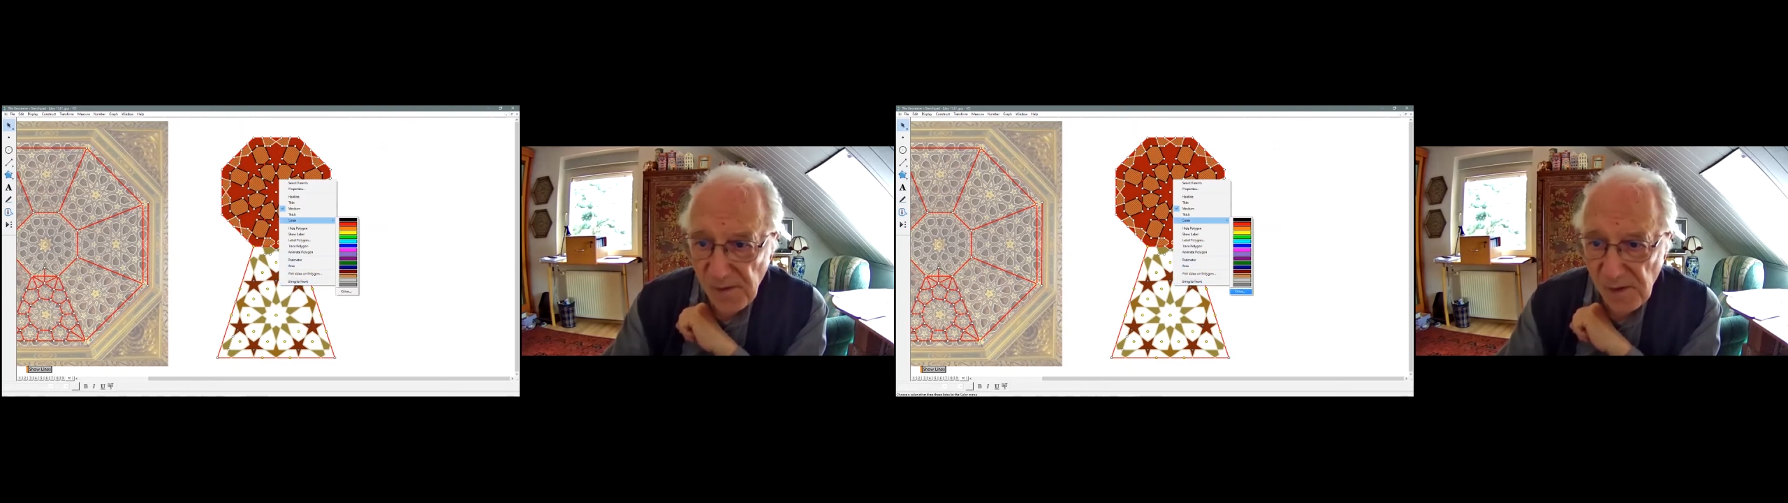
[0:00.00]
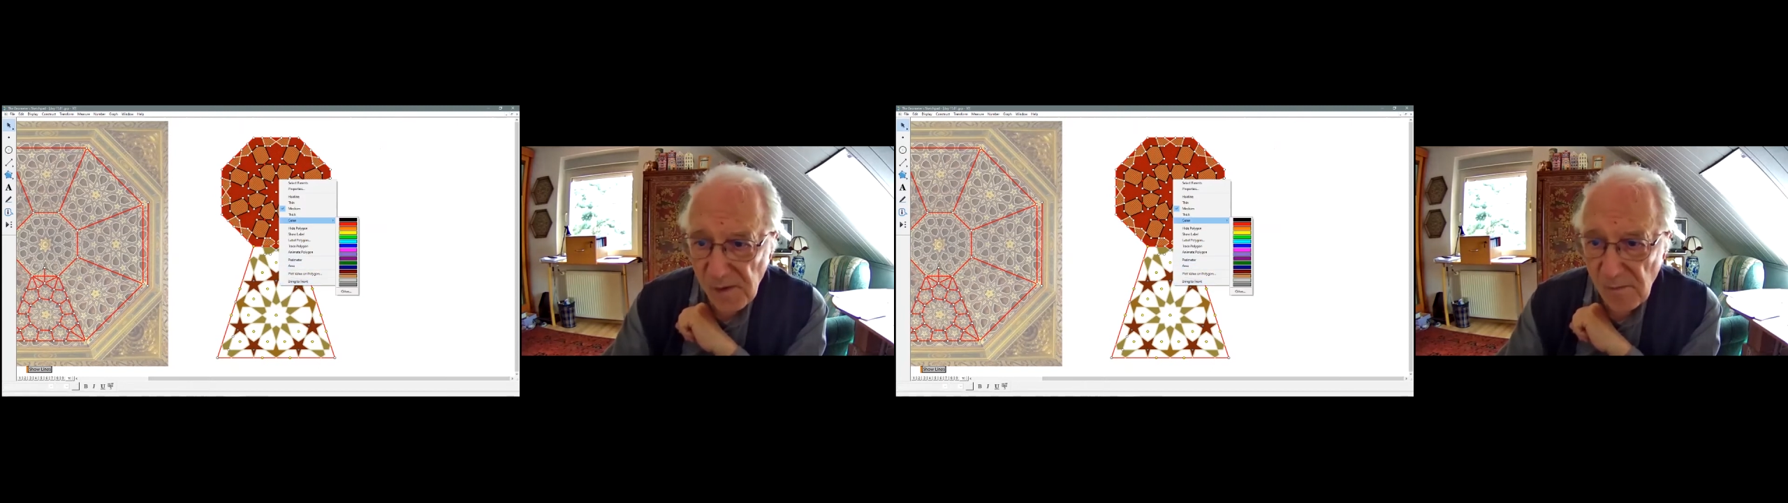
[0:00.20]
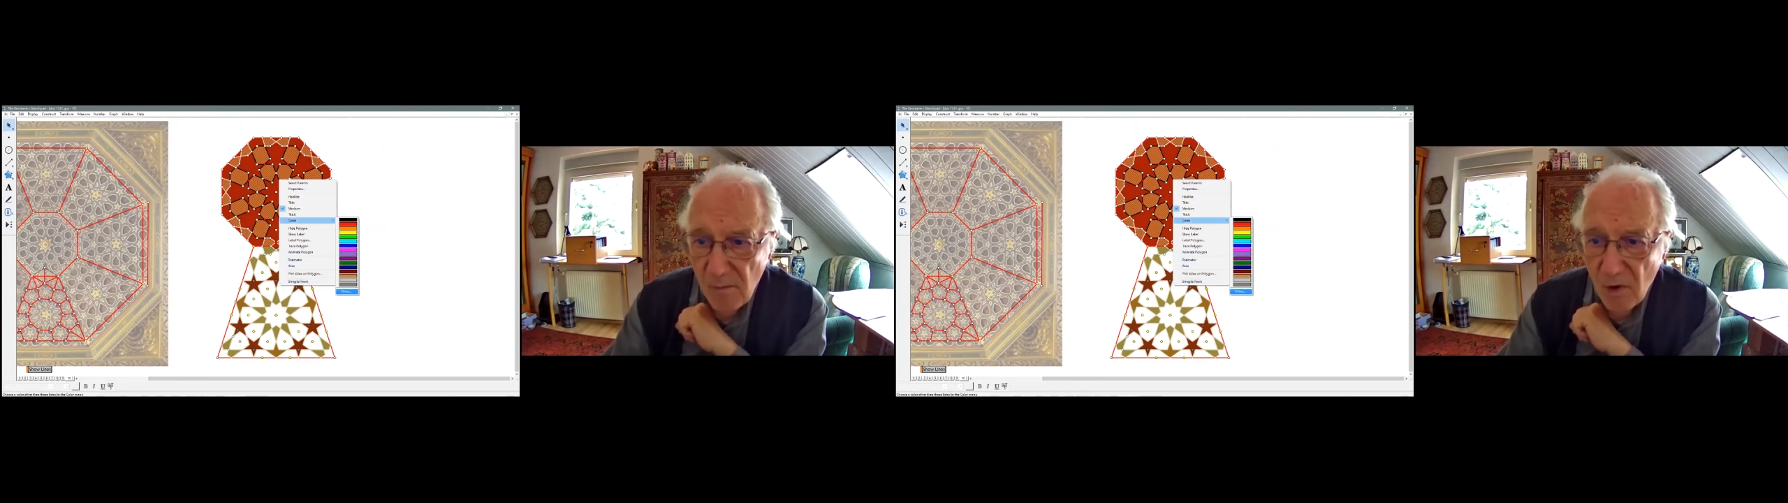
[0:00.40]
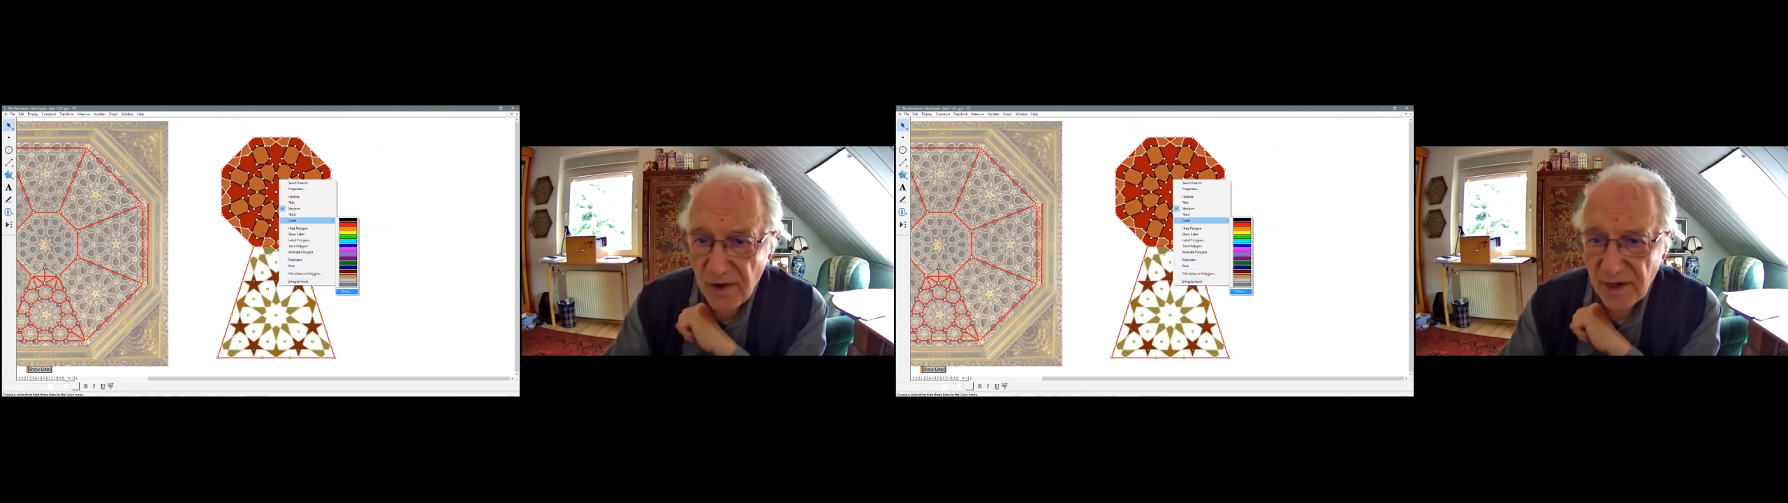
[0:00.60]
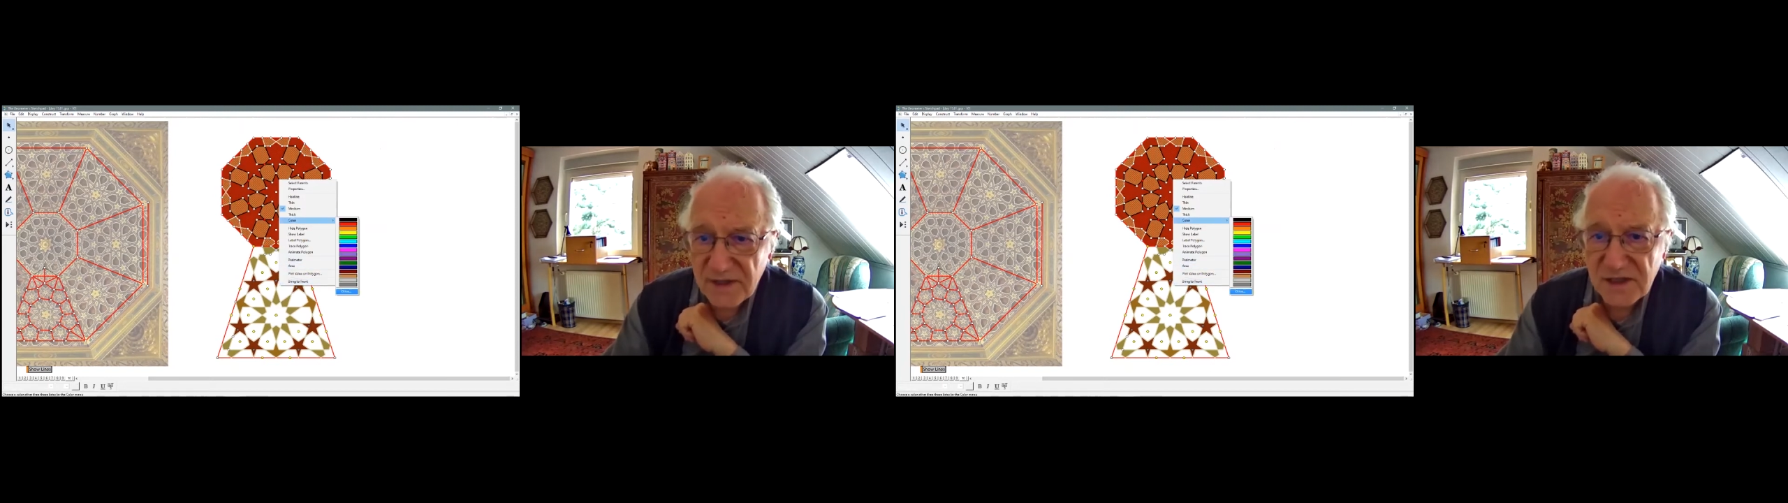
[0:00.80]
more
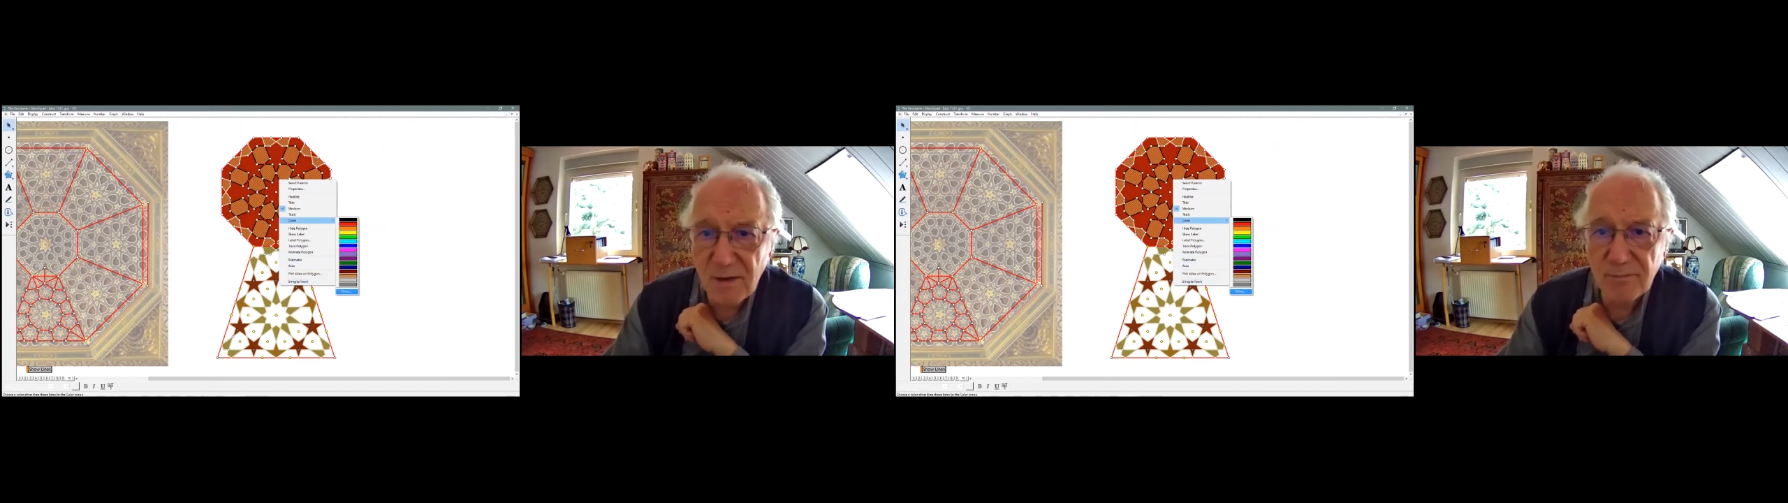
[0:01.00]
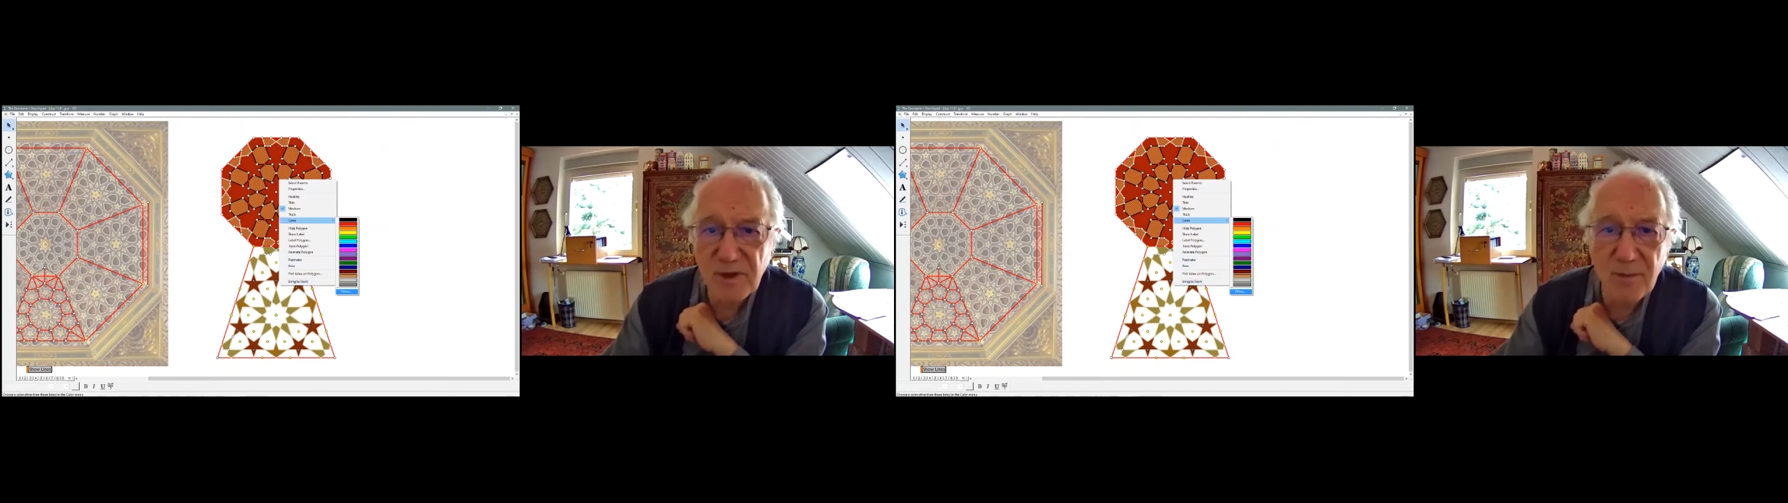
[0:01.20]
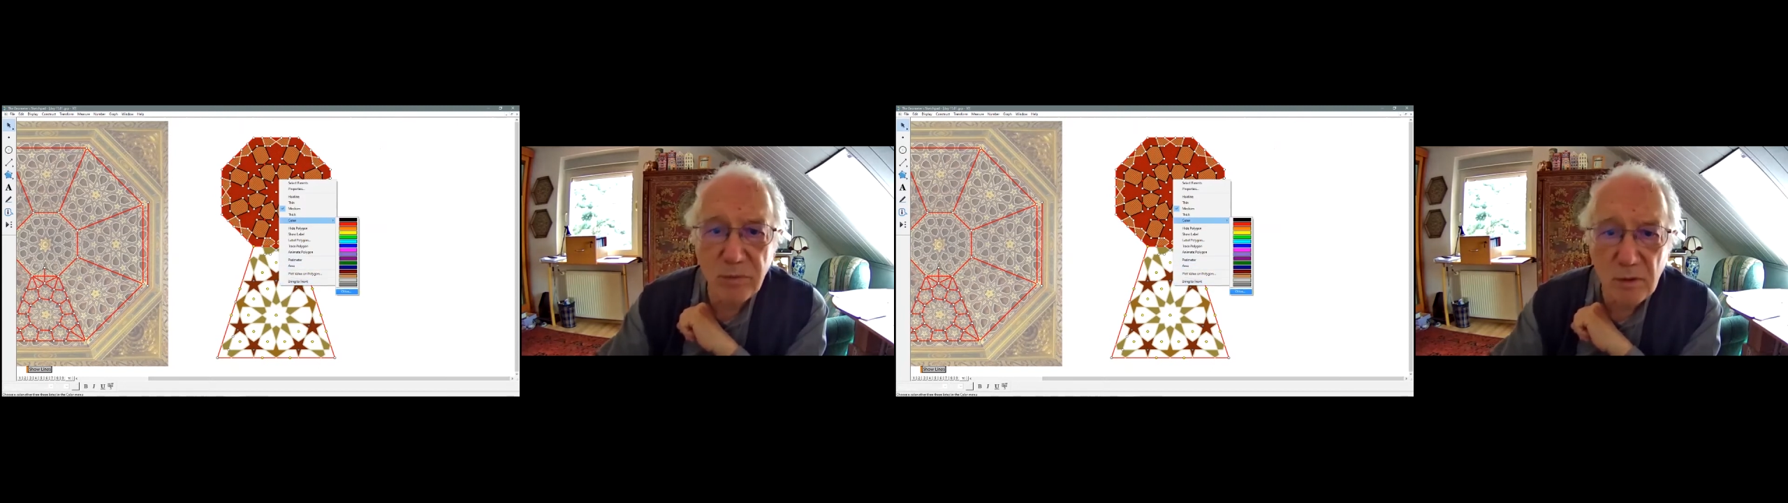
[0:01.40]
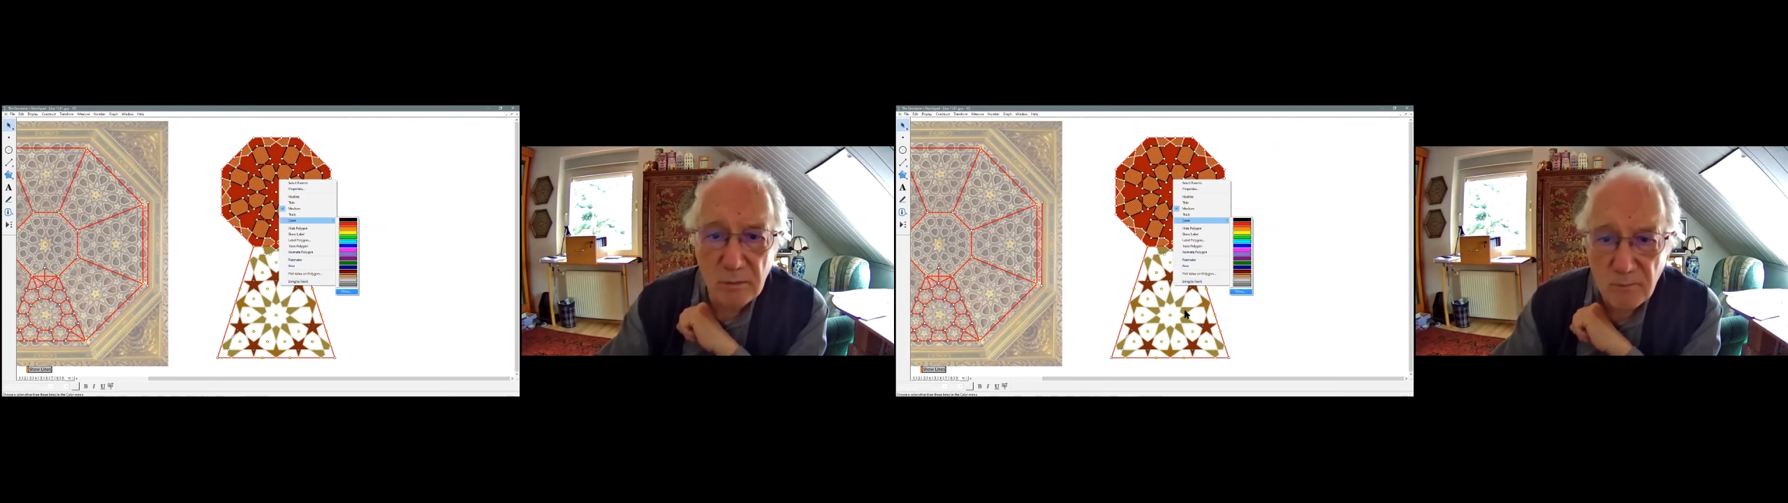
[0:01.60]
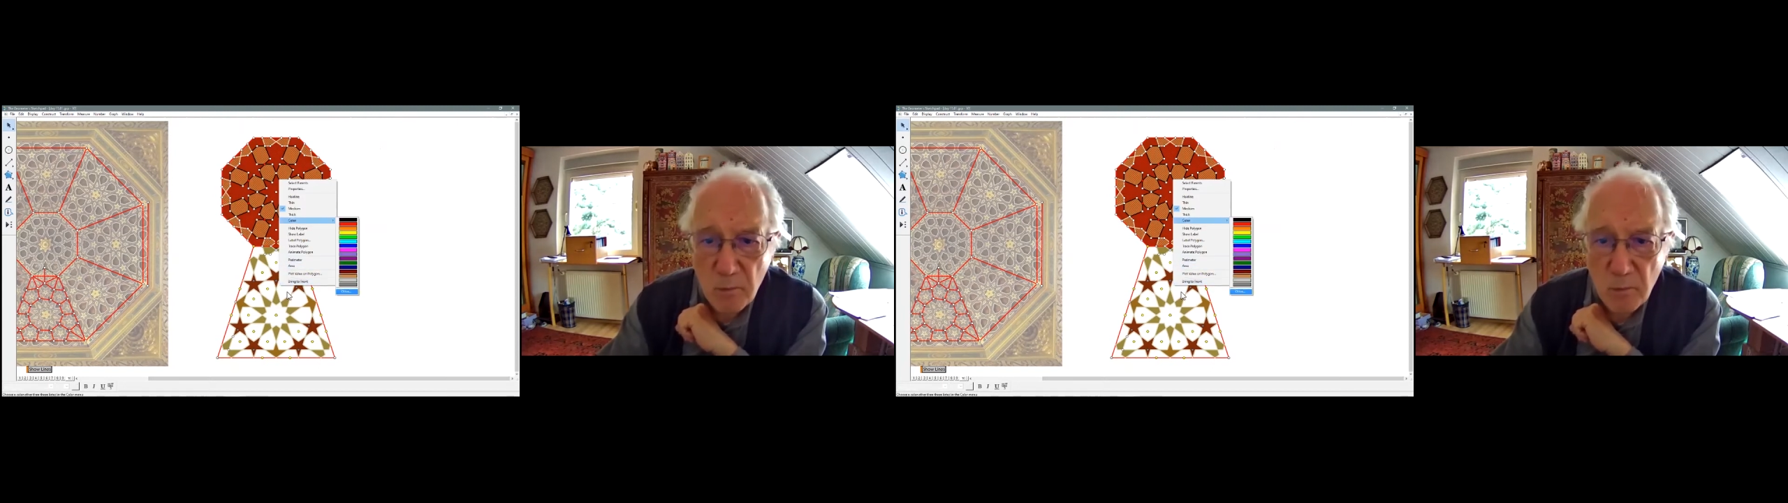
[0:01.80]
acceptable.